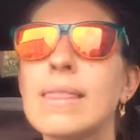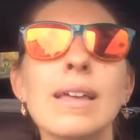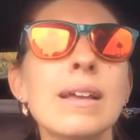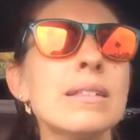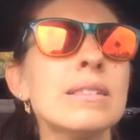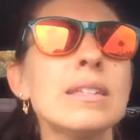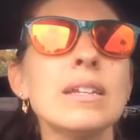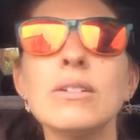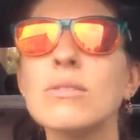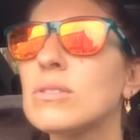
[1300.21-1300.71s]

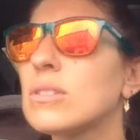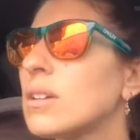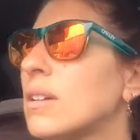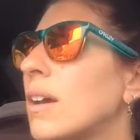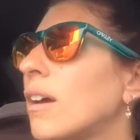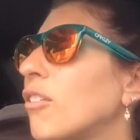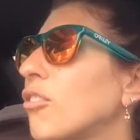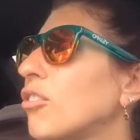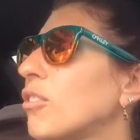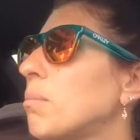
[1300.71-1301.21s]
Not saying it was
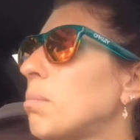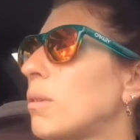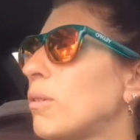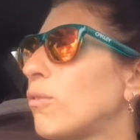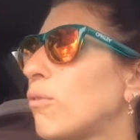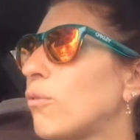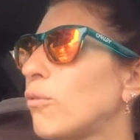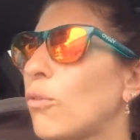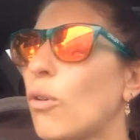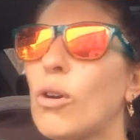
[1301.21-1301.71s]
unhealthy
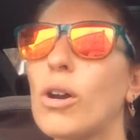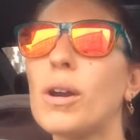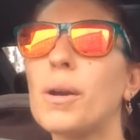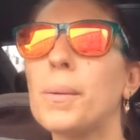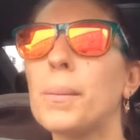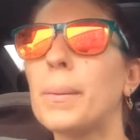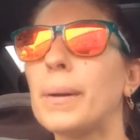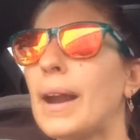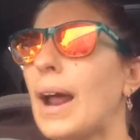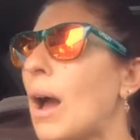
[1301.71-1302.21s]

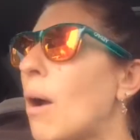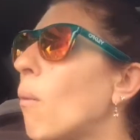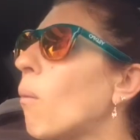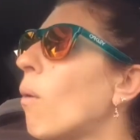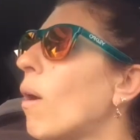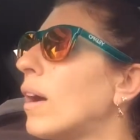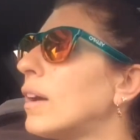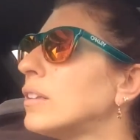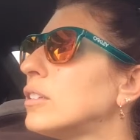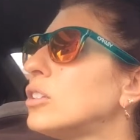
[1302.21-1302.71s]
before, but I
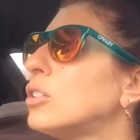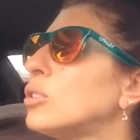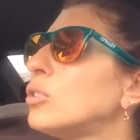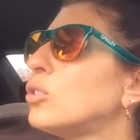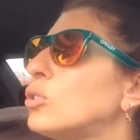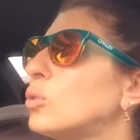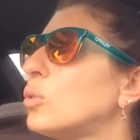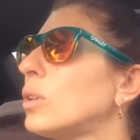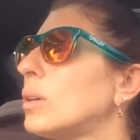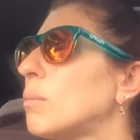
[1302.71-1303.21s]
want to
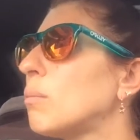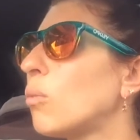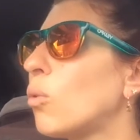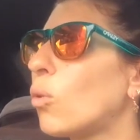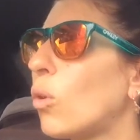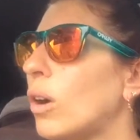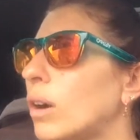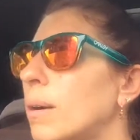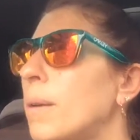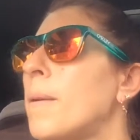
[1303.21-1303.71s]
do it
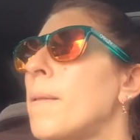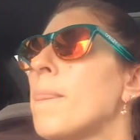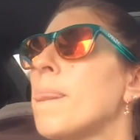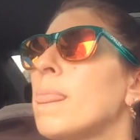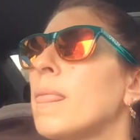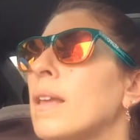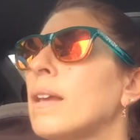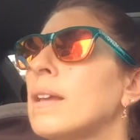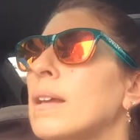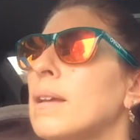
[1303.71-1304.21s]
more,
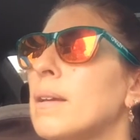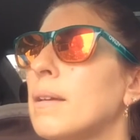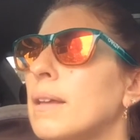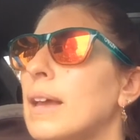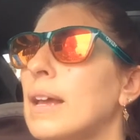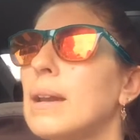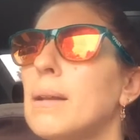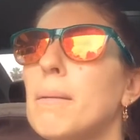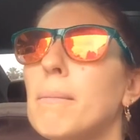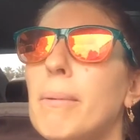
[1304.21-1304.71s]

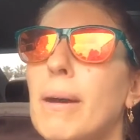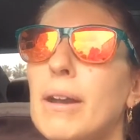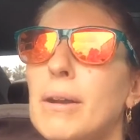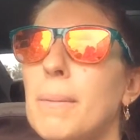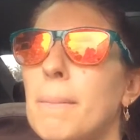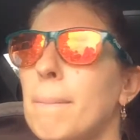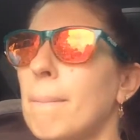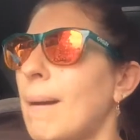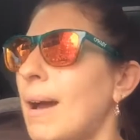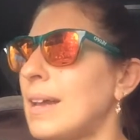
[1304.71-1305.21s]
get a
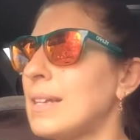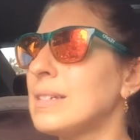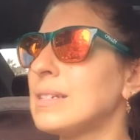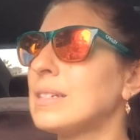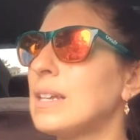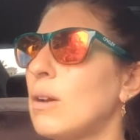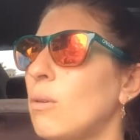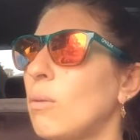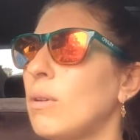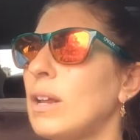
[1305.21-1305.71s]
better
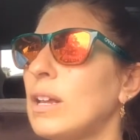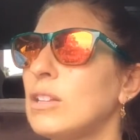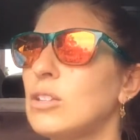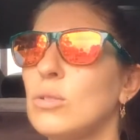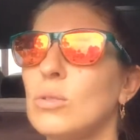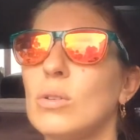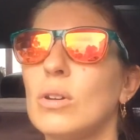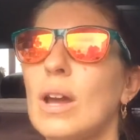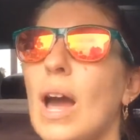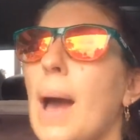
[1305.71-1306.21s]
mindset when I
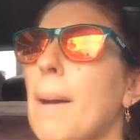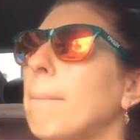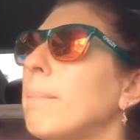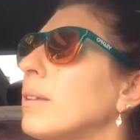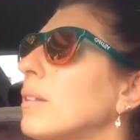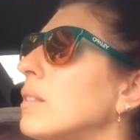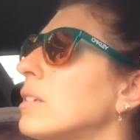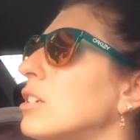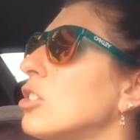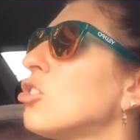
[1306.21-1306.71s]
do
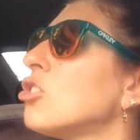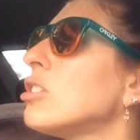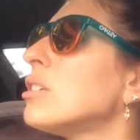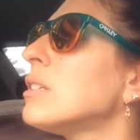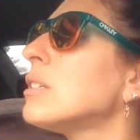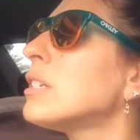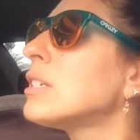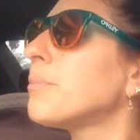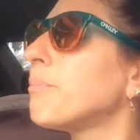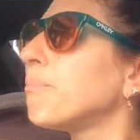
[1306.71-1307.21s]

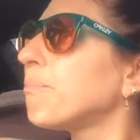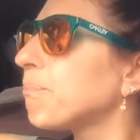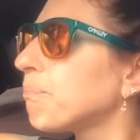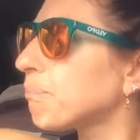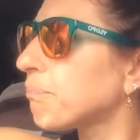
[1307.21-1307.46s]
competitions.